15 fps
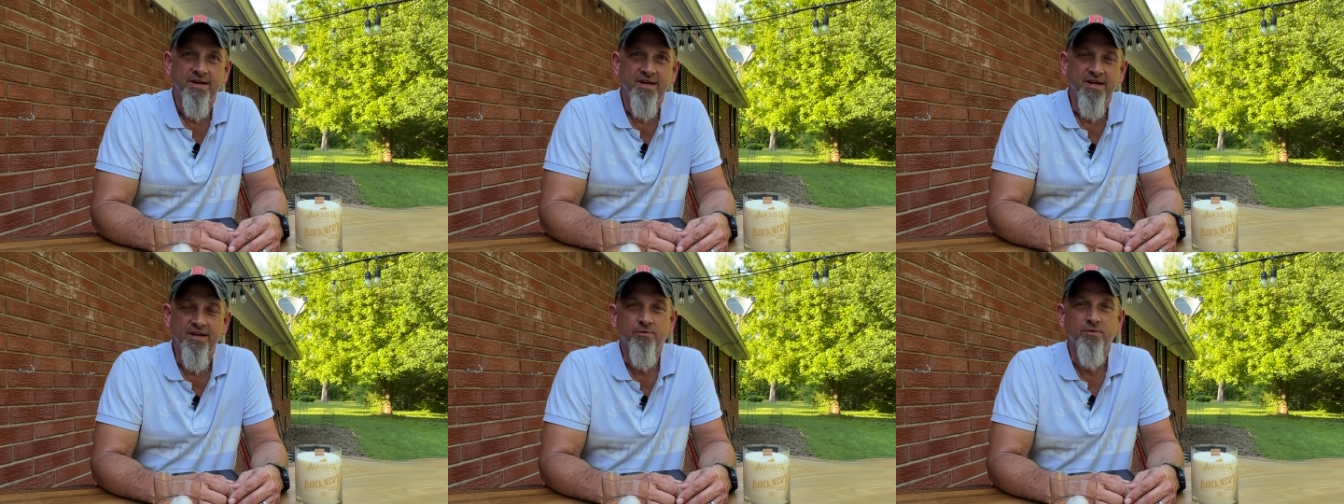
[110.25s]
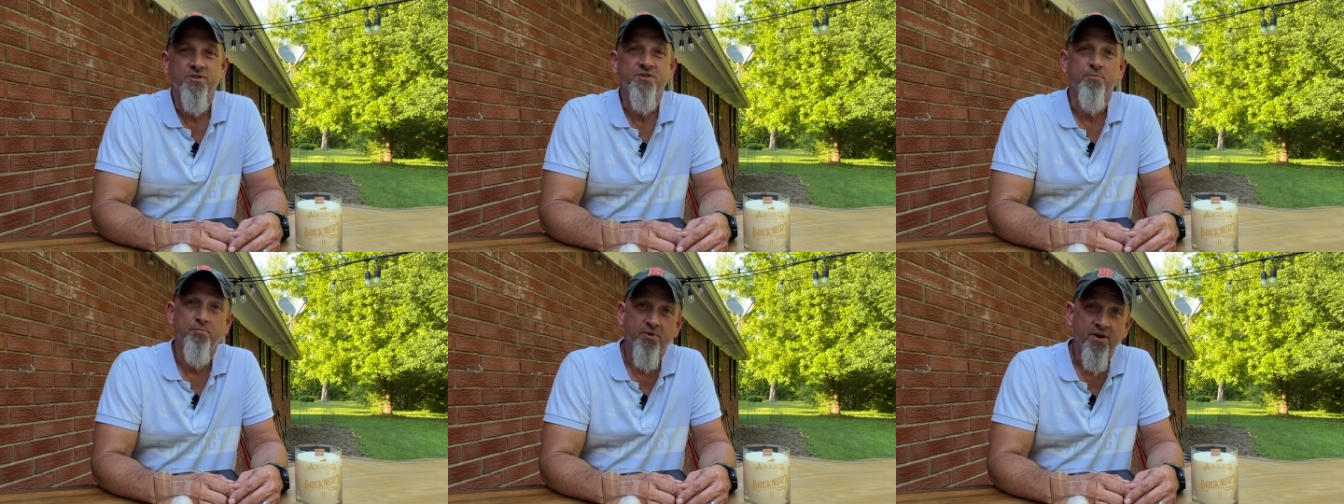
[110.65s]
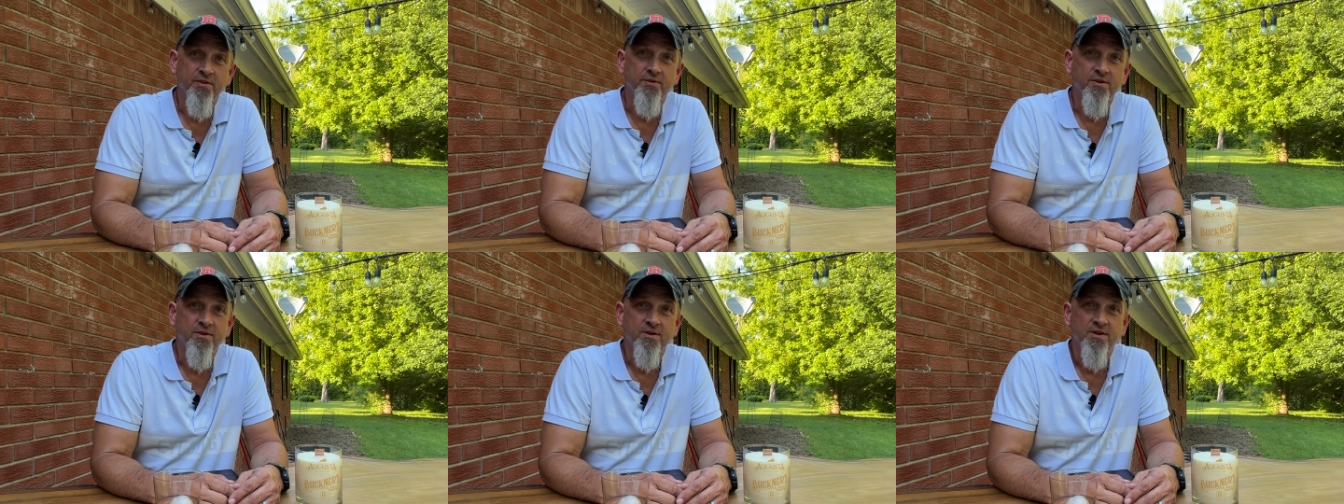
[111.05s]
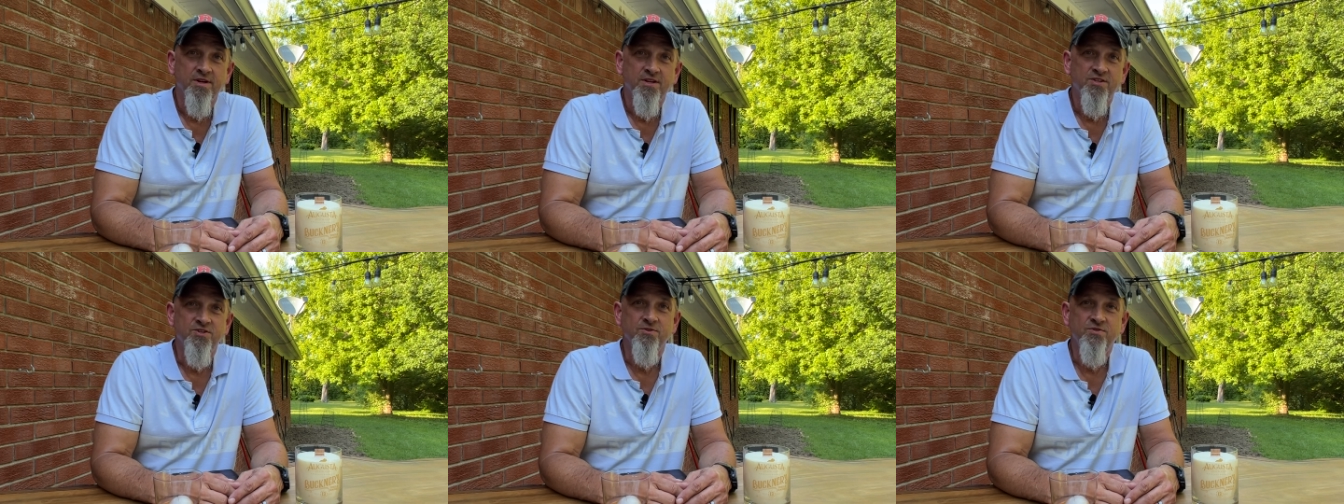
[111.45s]
He was the brother
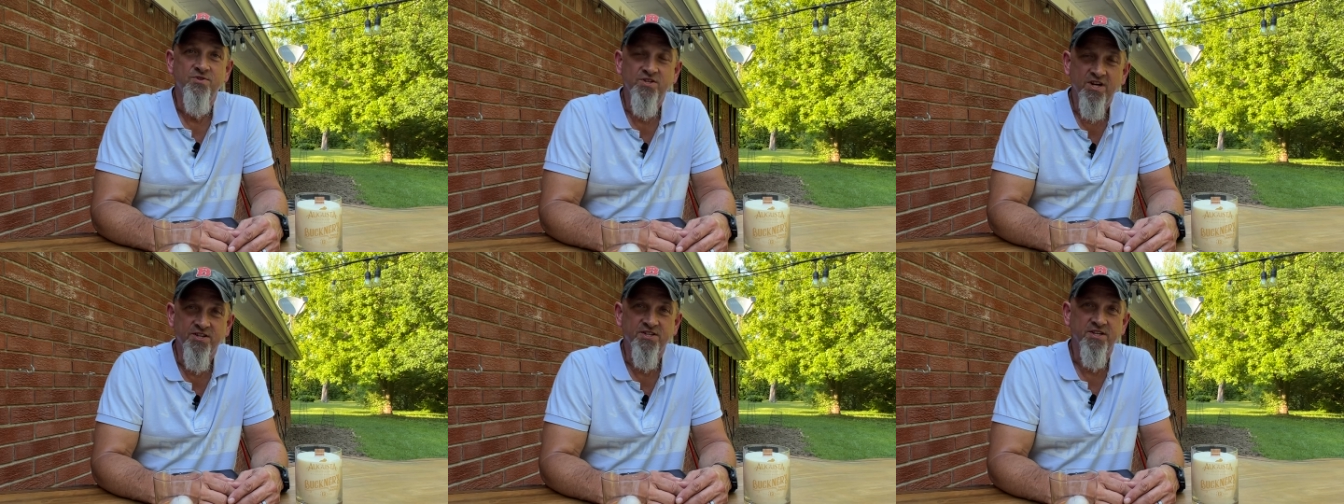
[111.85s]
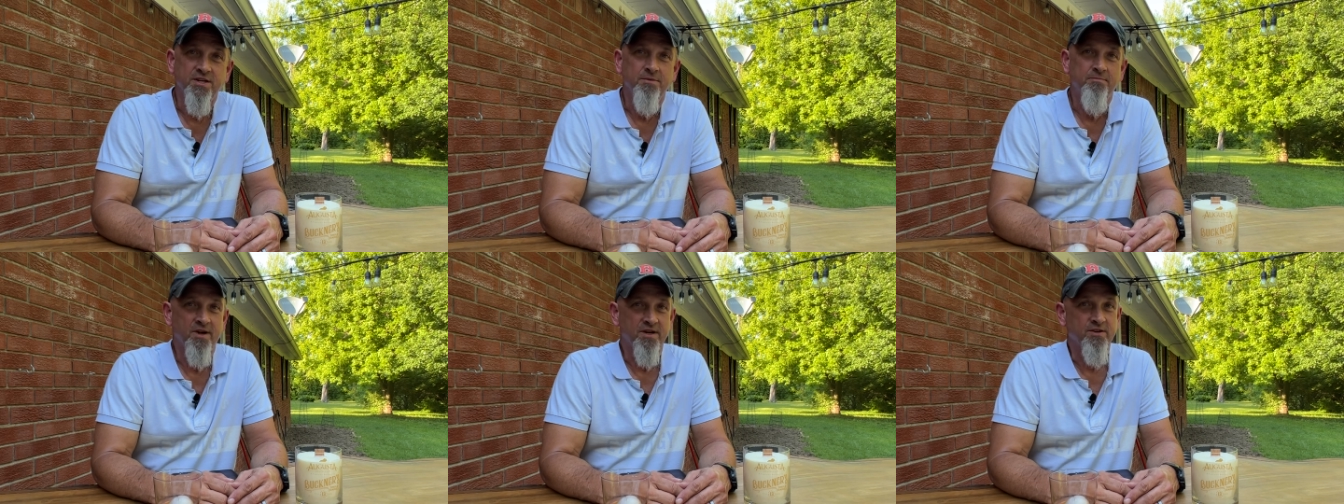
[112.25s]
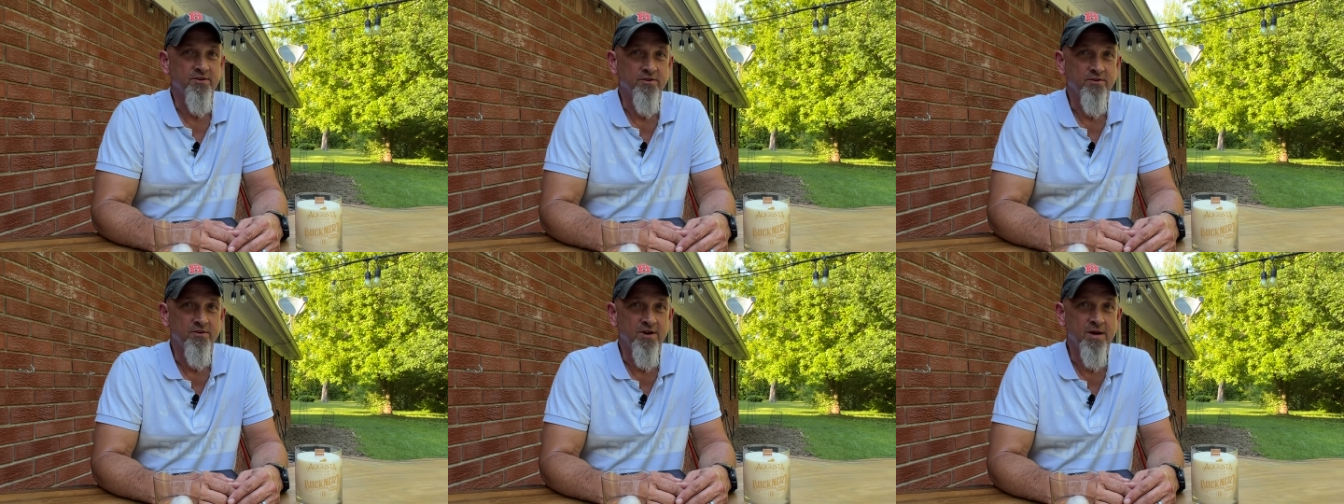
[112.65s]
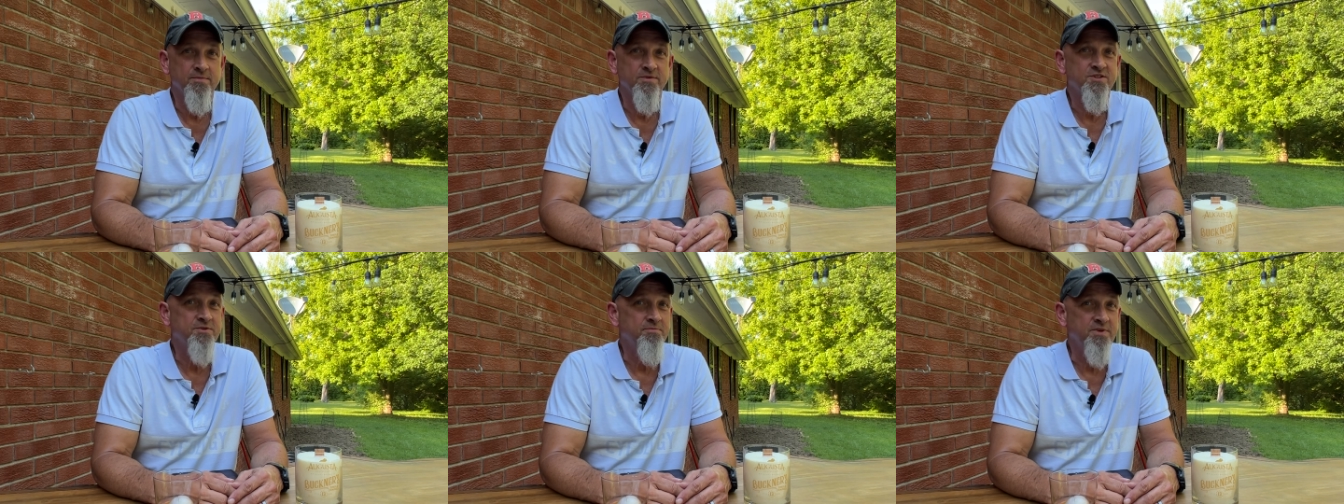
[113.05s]
to Jesse Buckner, who
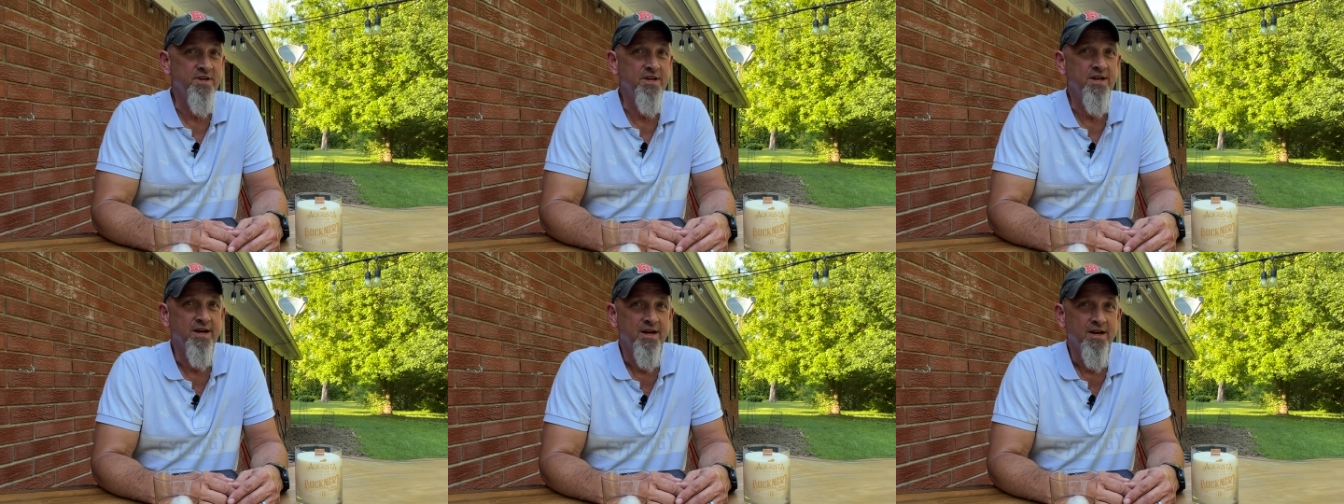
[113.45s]
happens to be